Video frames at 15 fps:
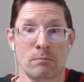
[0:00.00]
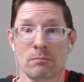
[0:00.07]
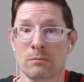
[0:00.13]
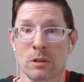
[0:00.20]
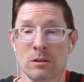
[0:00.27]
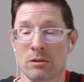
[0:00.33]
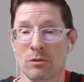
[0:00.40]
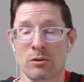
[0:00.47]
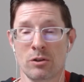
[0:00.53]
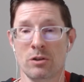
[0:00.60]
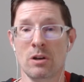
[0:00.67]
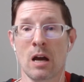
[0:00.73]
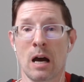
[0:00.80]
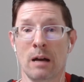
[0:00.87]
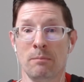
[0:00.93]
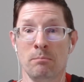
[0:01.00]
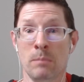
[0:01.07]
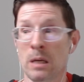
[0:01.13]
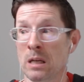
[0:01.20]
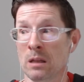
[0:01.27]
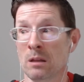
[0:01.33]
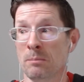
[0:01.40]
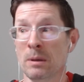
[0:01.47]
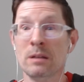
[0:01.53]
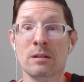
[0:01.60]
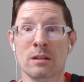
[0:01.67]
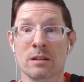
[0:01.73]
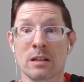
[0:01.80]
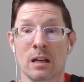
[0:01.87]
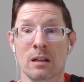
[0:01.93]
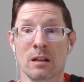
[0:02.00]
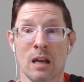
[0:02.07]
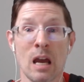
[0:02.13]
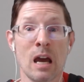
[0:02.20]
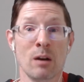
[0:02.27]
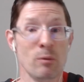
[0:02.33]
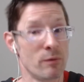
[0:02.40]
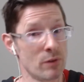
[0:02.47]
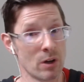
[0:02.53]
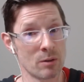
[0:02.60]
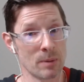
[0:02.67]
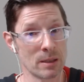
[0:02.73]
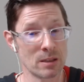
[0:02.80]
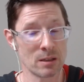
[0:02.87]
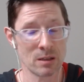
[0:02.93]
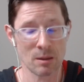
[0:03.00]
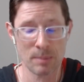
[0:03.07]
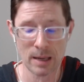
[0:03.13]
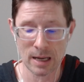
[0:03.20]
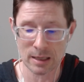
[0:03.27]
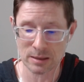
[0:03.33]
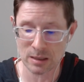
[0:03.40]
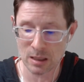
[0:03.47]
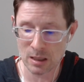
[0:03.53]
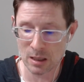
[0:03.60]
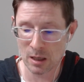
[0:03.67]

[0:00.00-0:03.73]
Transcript: Because they're just not meeting the business need. Again, we've talked about this in the past.